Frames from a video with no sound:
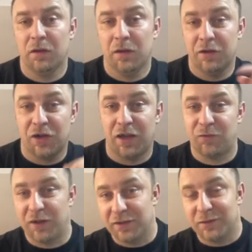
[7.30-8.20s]
Dear chess
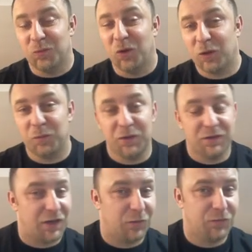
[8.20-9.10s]
friends, welcome to
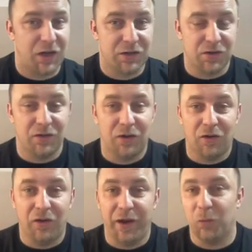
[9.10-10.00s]
Jozarov chess
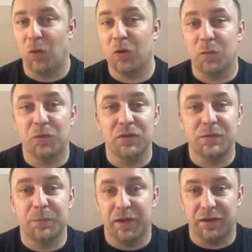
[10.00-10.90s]
channel and welcome to a
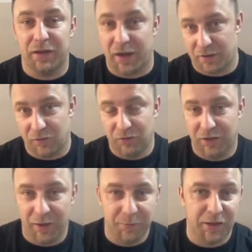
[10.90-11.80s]
spectacular
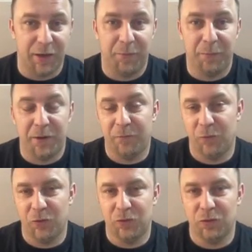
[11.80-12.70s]
game that I prepared
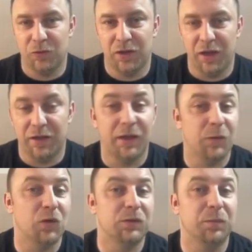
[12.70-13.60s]
for you today
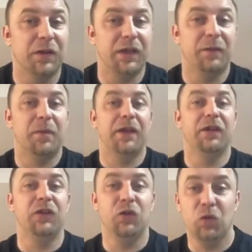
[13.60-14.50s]
that was played by
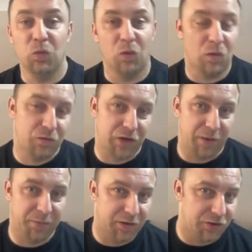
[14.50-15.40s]
the new world
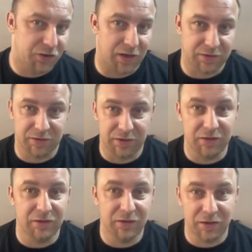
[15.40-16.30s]
champion in chess,
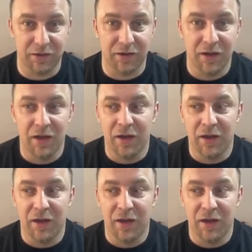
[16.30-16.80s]
Ding Liren.